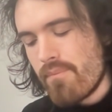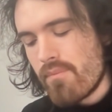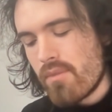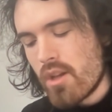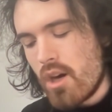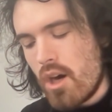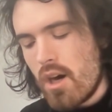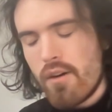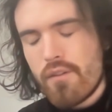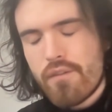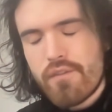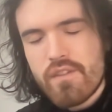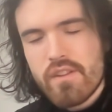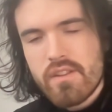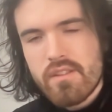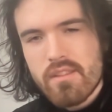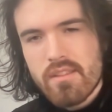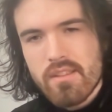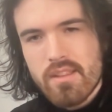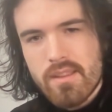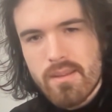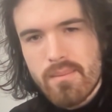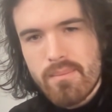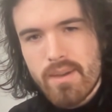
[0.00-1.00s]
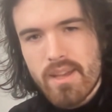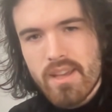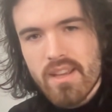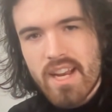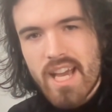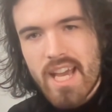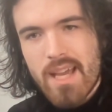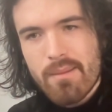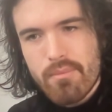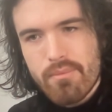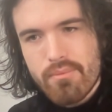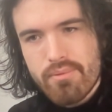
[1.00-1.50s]
Often, the big
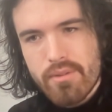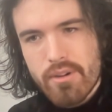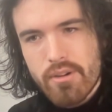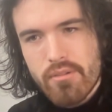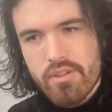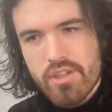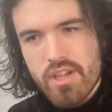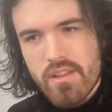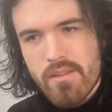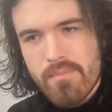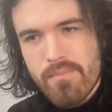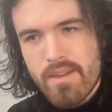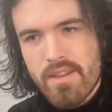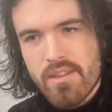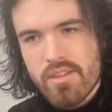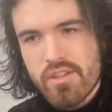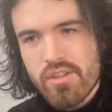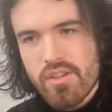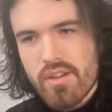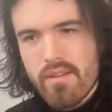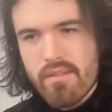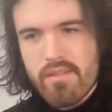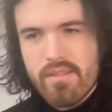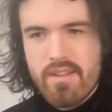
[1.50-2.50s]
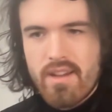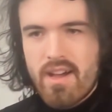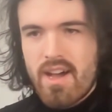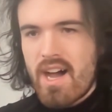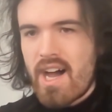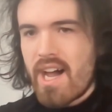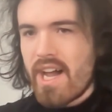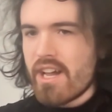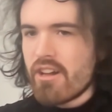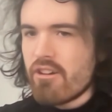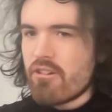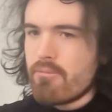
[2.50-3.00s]
lab approach has been to just
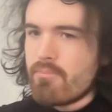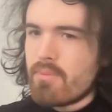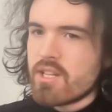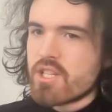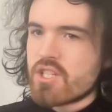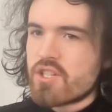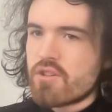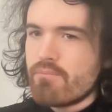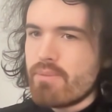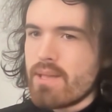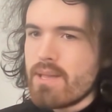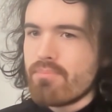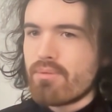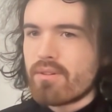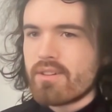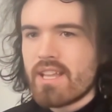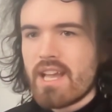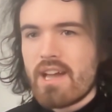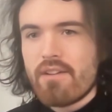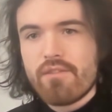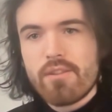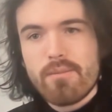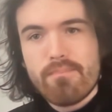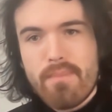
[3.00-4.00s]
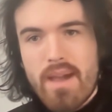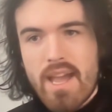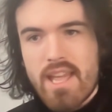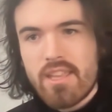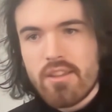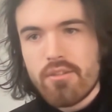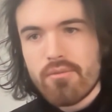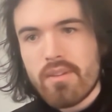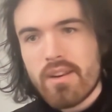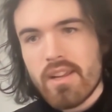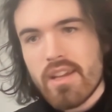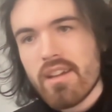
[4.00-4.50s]
hire a bunch of people and have them
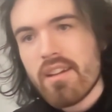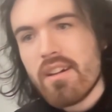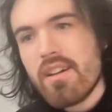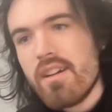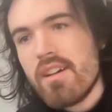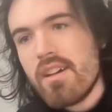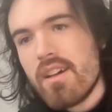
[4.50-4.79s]
manually